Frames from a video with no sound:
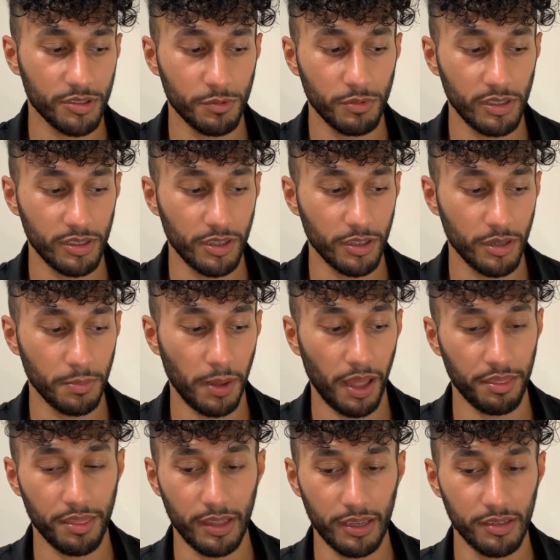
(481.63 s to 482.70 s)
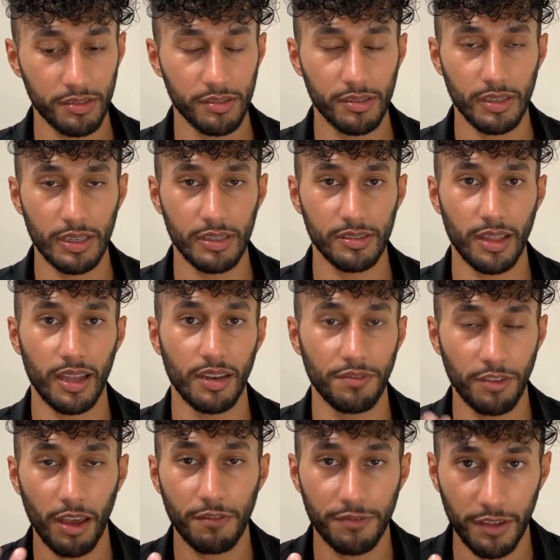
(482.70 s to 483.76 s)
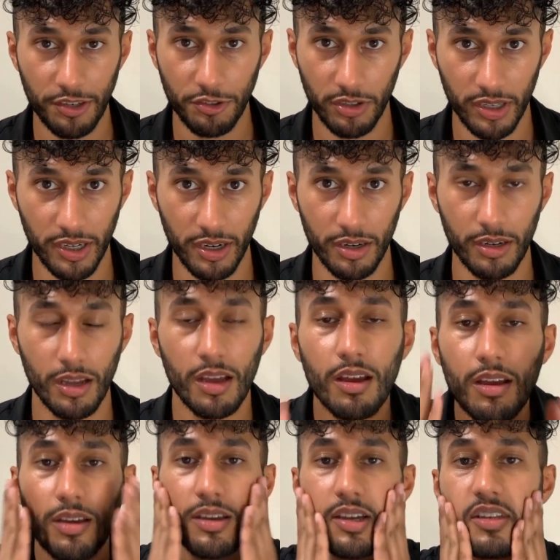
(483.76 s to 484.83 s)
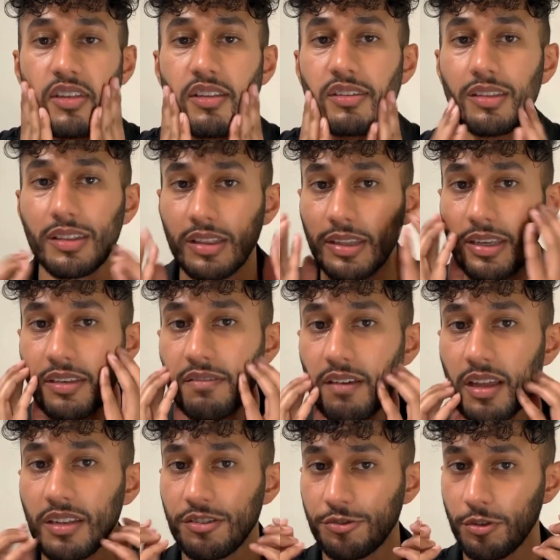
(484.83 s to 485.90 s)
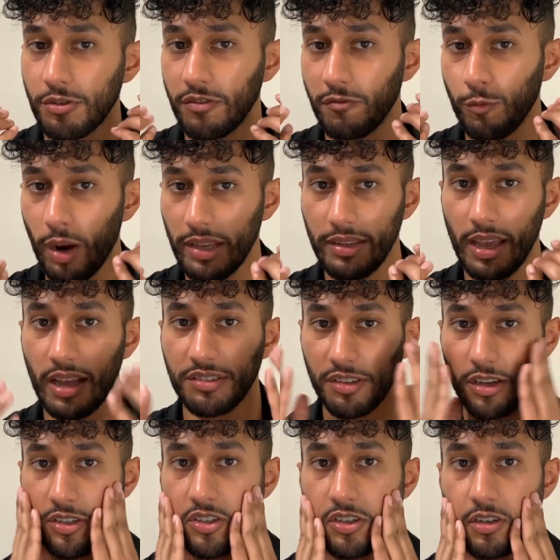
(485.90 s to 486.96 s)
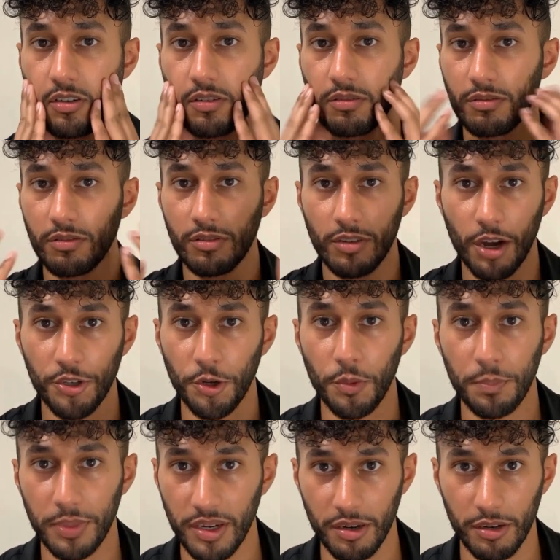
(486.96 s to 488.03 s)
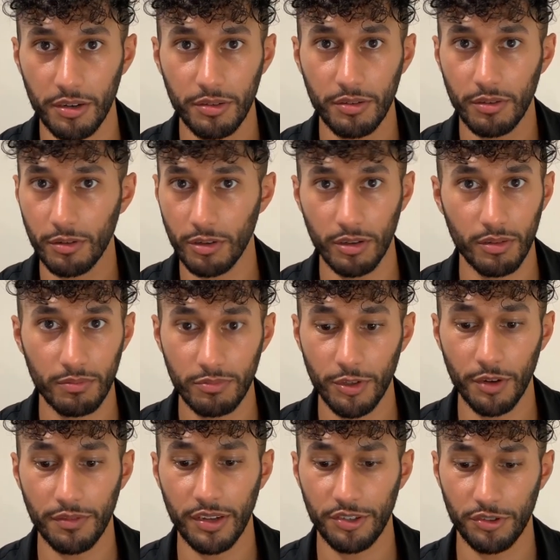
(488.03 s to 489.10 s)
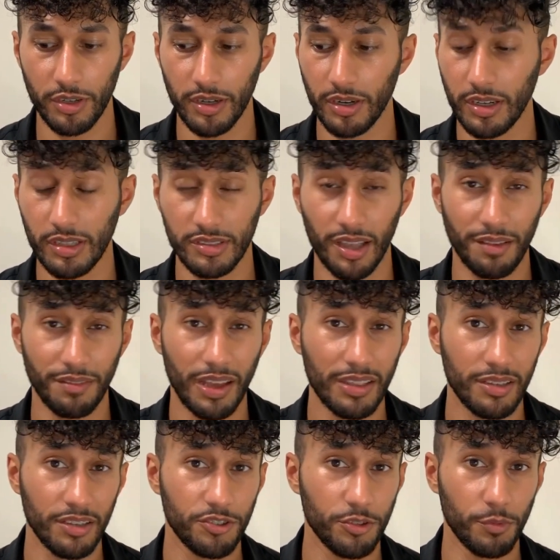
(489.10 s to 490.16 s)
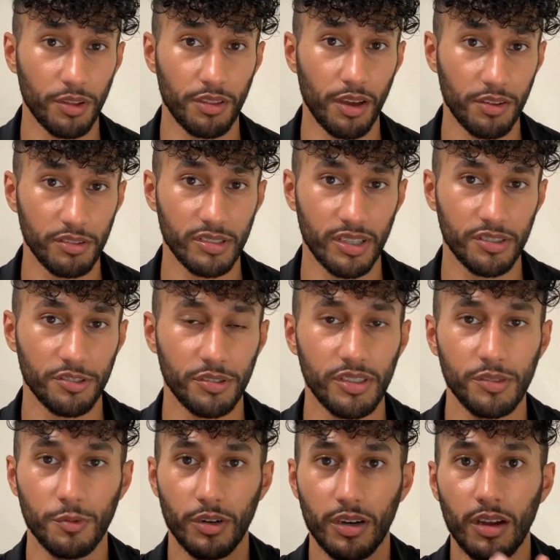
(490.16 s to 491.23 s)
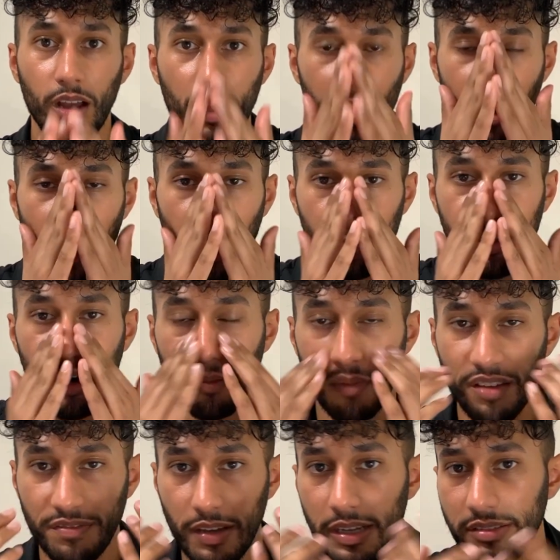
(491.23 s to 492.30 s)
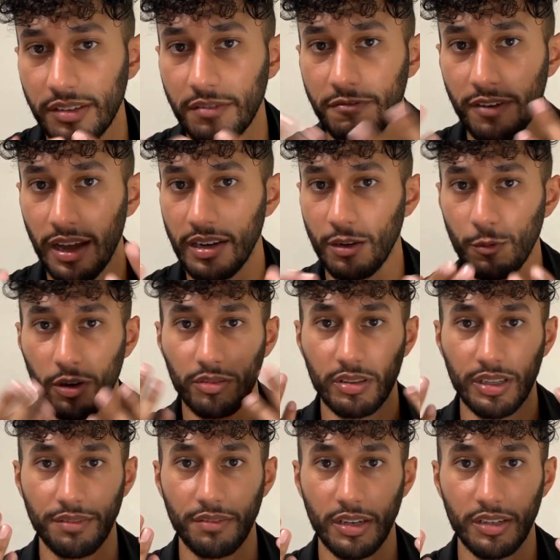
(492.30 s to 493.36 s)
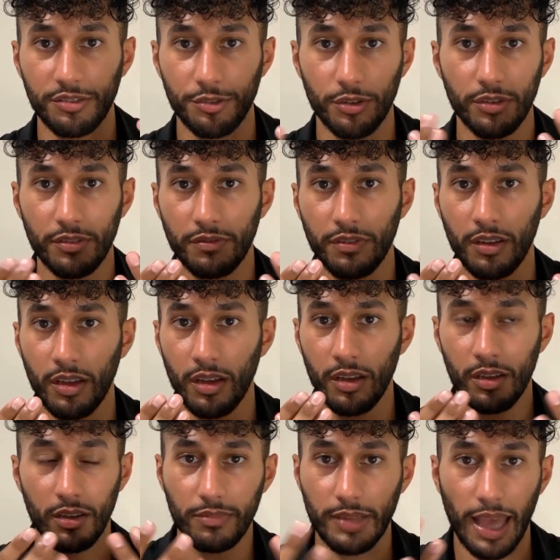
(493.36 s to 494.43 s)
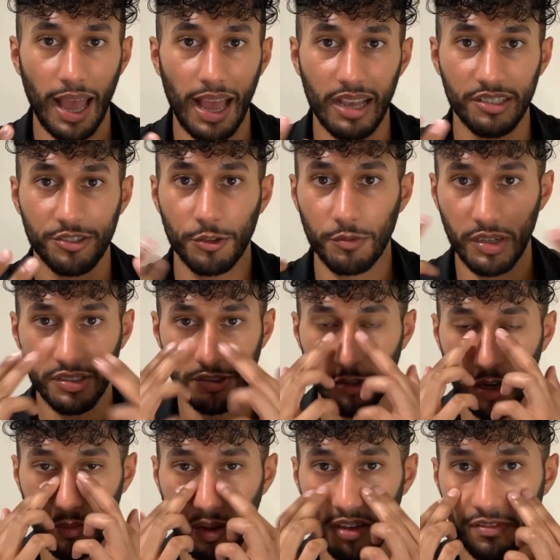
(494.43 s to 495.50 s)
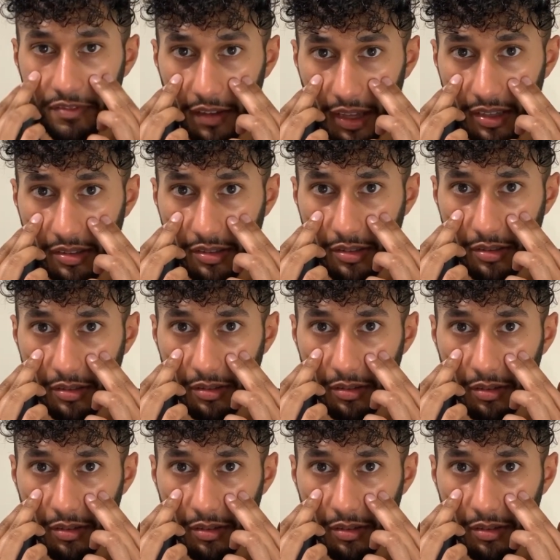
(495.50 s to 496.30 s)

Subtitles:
really good about this is that if you have facial hair, it doesn't leave any sort of white cast on your beard or your facial hair. Because I've had the issue with other sunscreens where I'll put on my face and fine, it won't leave any sort of cast or residue on my face,